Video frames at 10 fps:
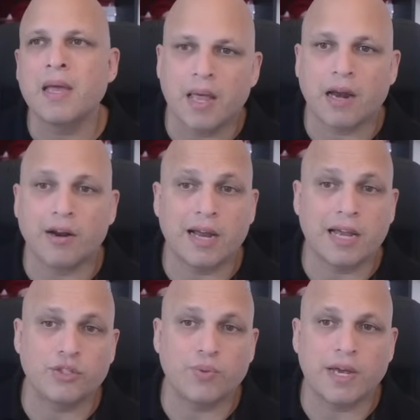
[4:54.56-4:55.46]
And a
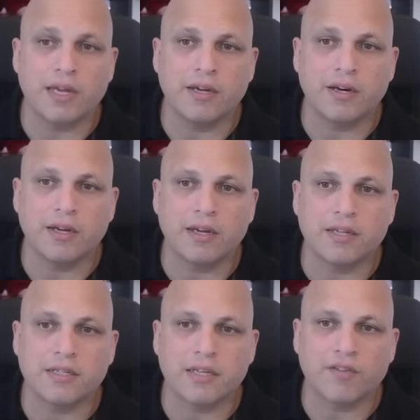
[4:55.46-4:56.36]
nice way here
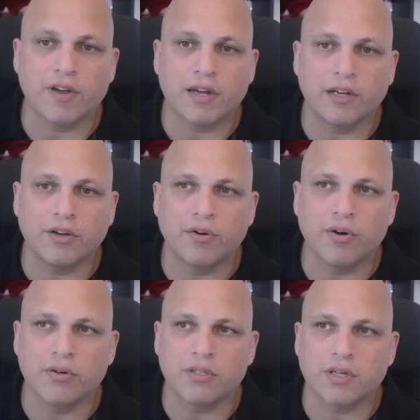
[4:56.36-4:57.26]
is if I click on
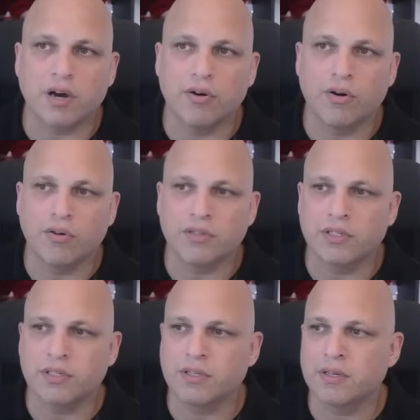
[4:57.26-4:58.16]
host all
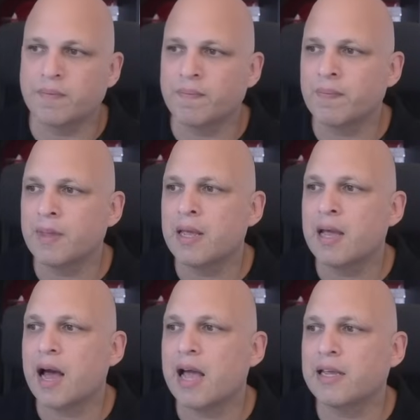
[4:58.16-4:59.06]
hosts,
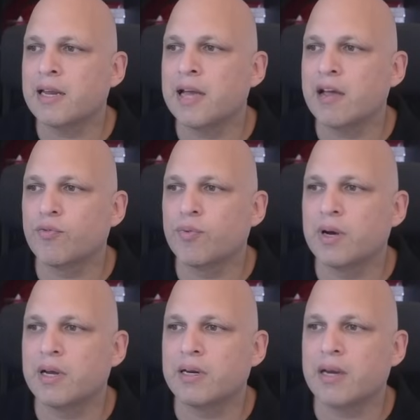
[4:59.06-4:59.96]
I can have
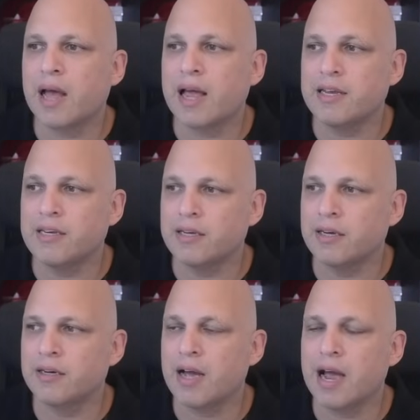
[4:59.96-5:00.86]
one
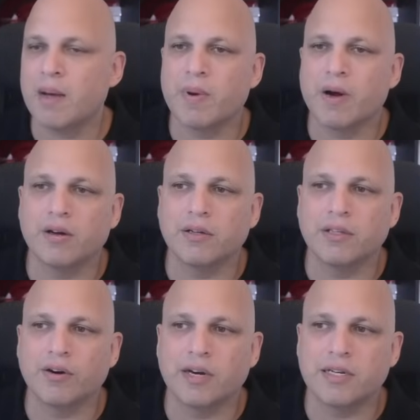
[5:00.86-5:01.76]
idea about
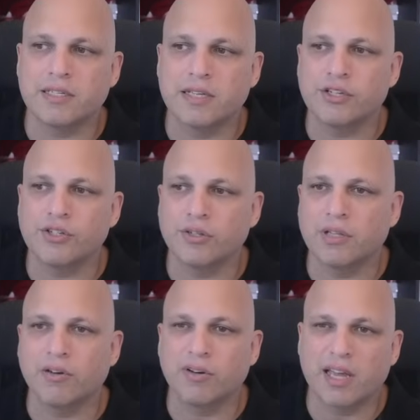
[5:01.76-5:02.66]
the organization,
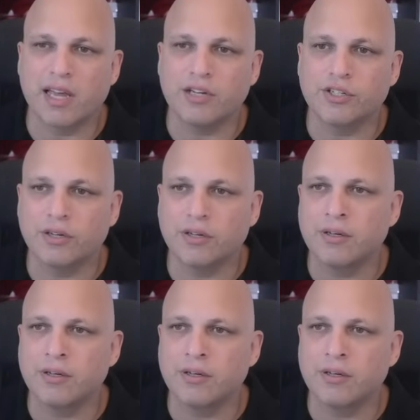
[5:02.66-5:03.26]
the location,